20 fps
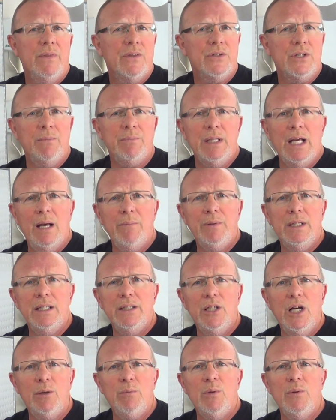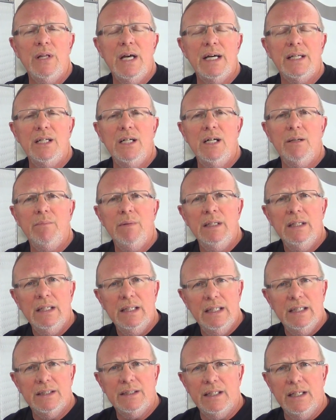Sometimes they double that up.
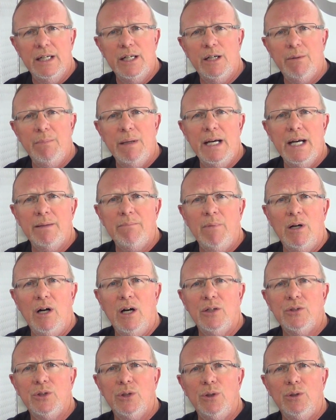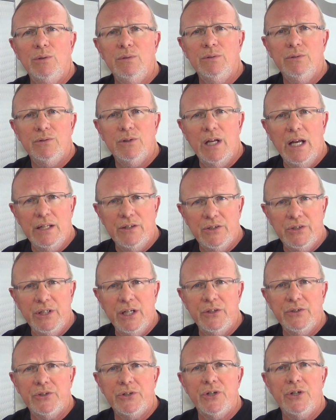It's the airbag module and
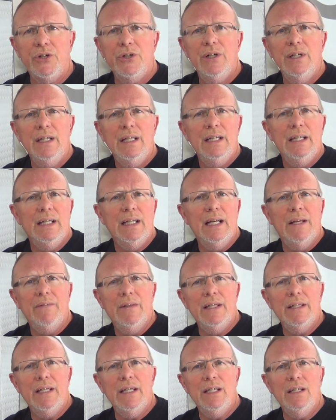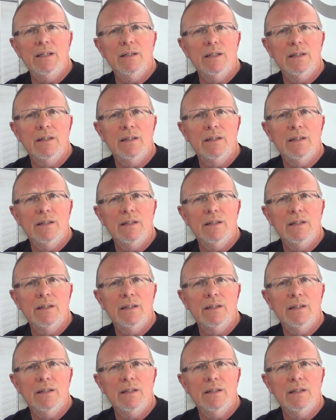sensor, and then they